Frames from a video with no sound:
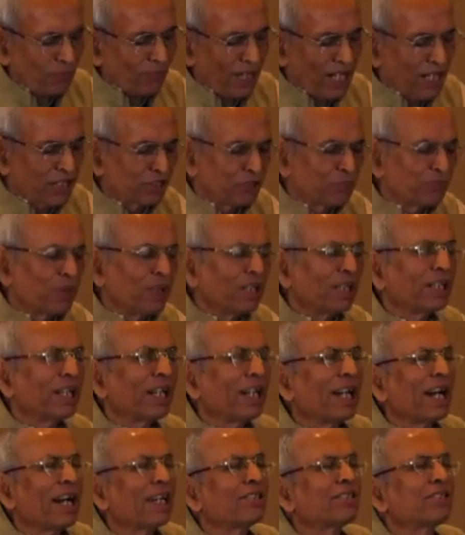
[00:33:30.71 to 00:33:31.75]
expert,
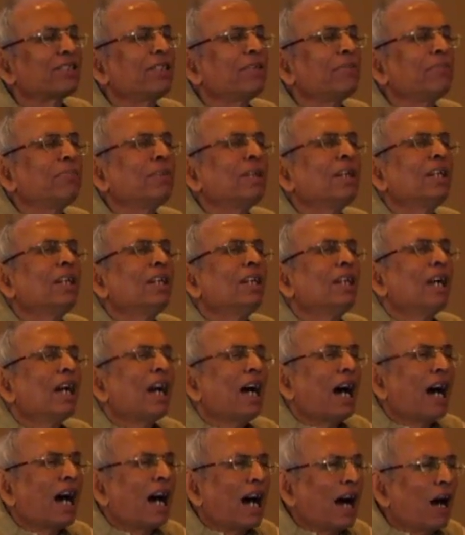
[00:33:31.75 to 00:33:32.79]
and asked him,
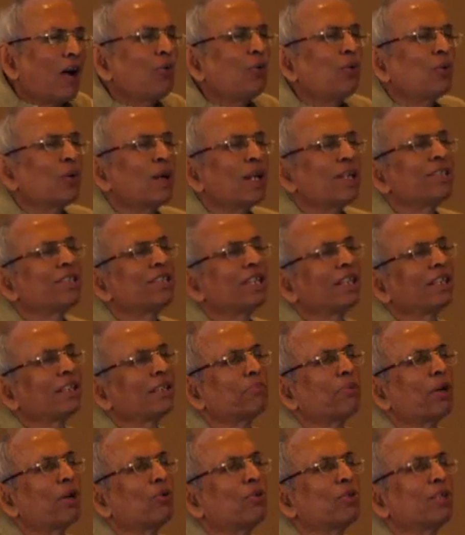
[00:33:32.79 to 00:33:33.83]
how do I set
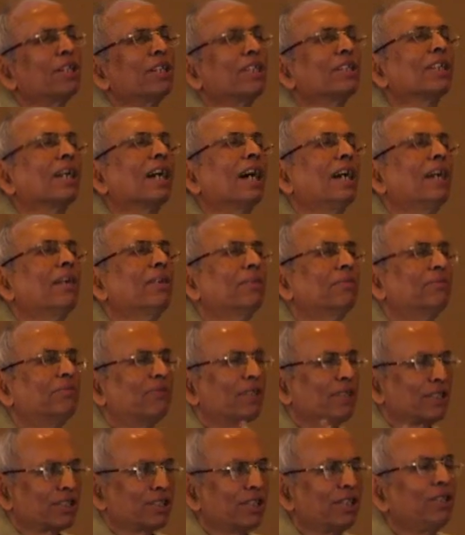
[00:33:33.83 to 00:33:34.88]
about it?
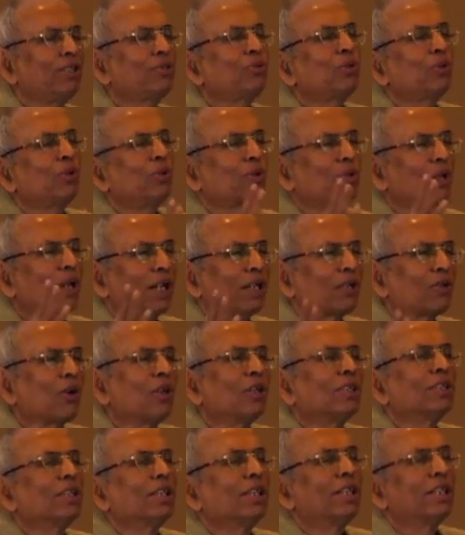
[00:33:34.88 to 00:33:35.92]
Firstly, to look at
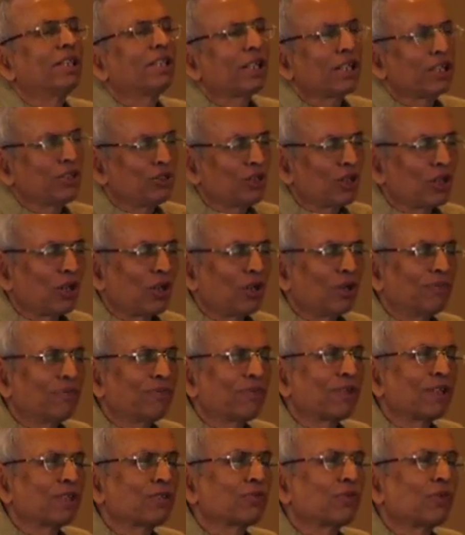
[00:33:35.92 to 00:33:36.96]
all the literature on
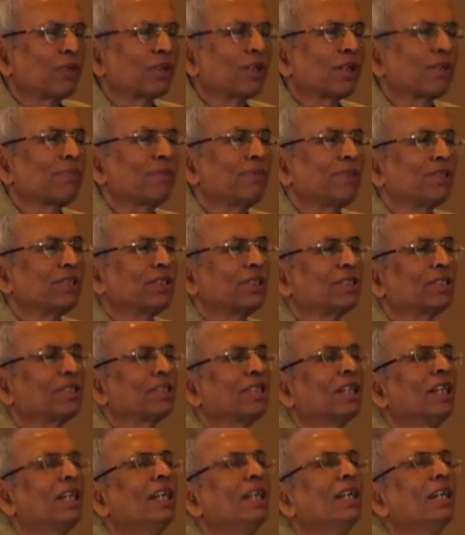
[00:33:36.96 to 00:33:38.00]
freshwater
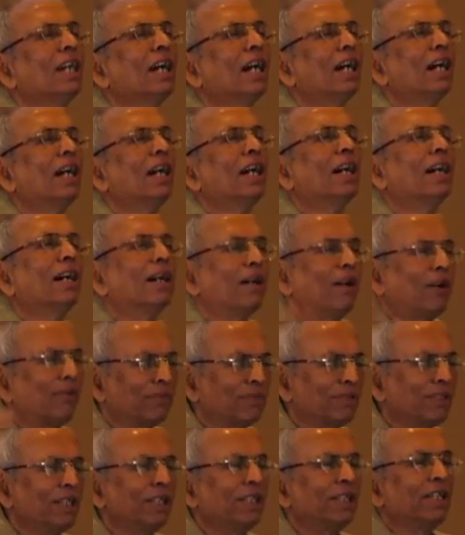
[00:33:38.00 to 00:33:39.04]
fishes of
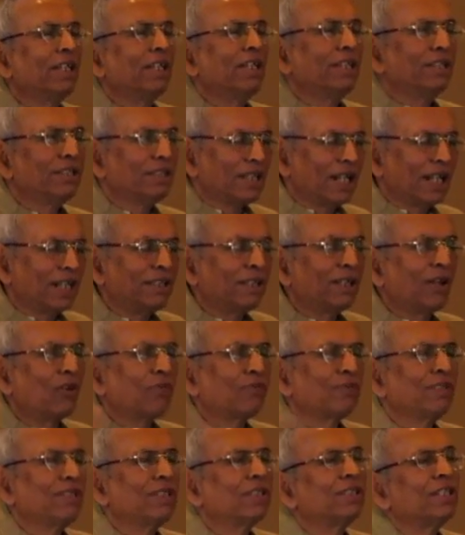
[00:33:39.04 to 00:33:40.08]
Nilgiris and
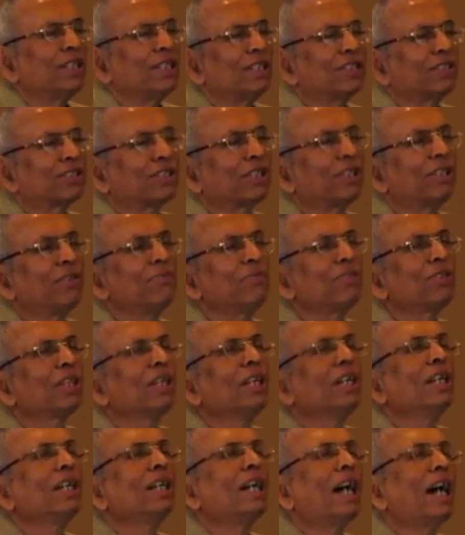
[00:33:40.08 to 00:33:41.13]
of these hill streams,
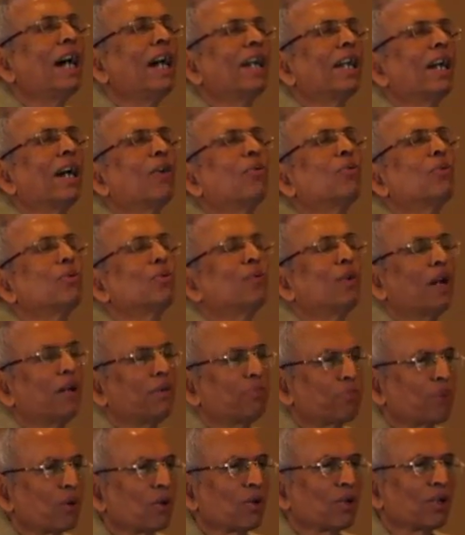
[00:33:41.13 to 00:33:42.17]
and how do I
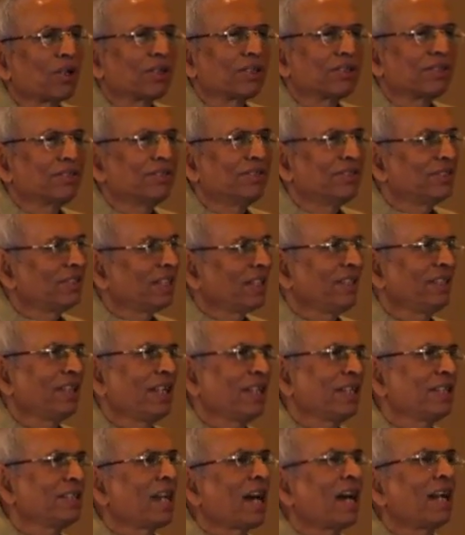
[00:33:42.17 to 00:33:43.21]
progress? He said,
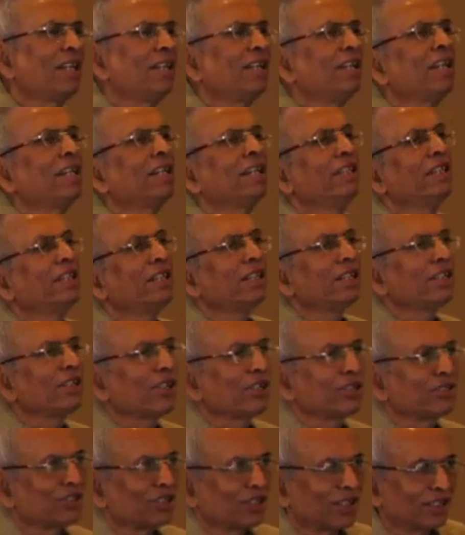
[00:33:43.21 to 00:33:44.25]
there is hardly any
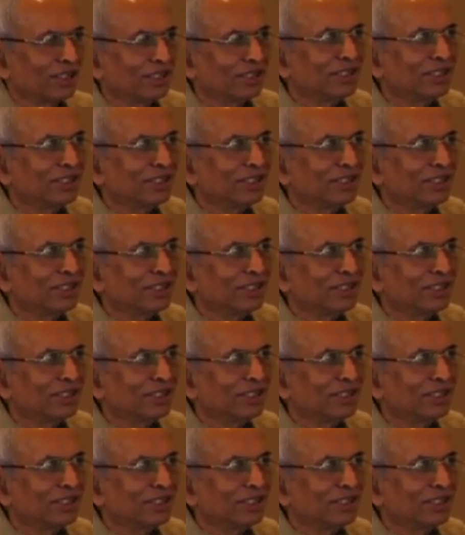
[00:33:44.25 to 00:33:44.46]
literature.